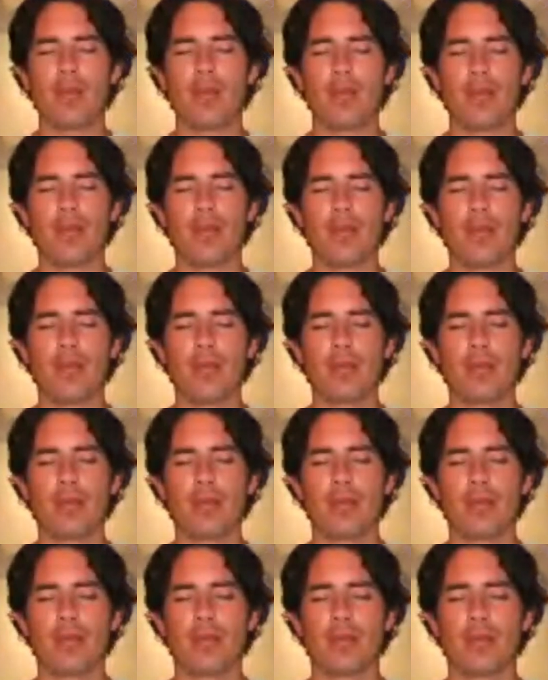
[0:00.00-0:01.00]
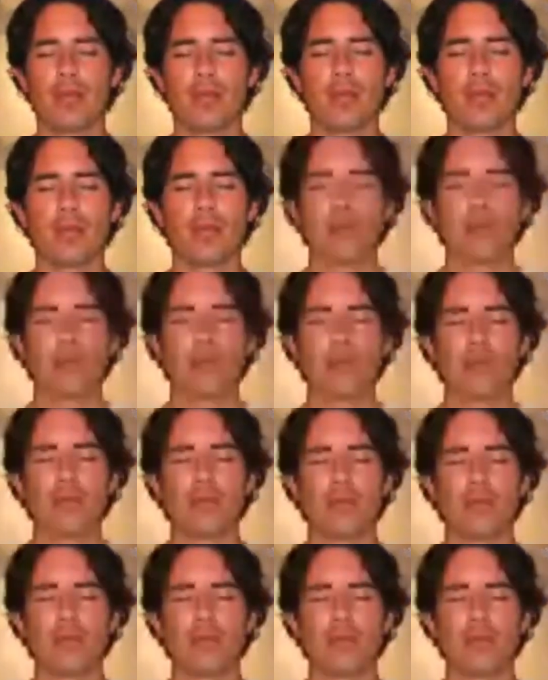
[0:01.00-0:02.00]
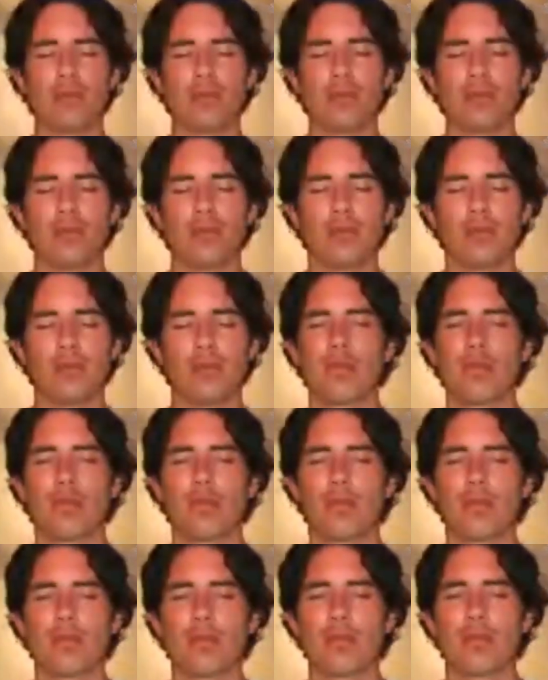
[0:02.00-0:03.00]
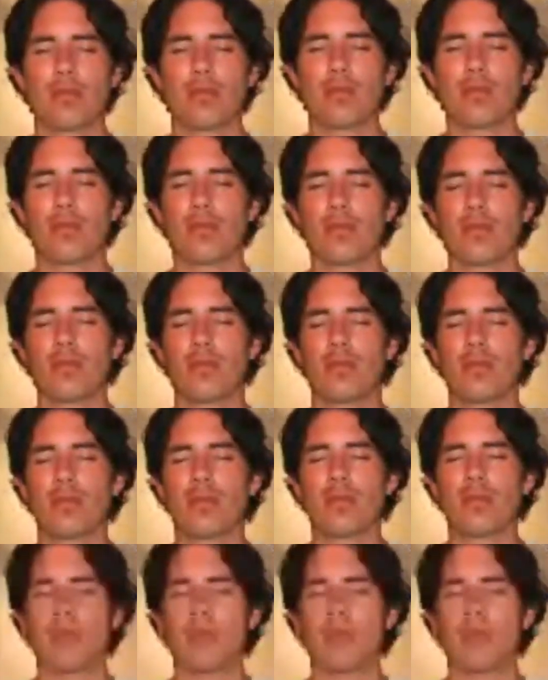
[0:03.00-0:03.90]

Nothing is said.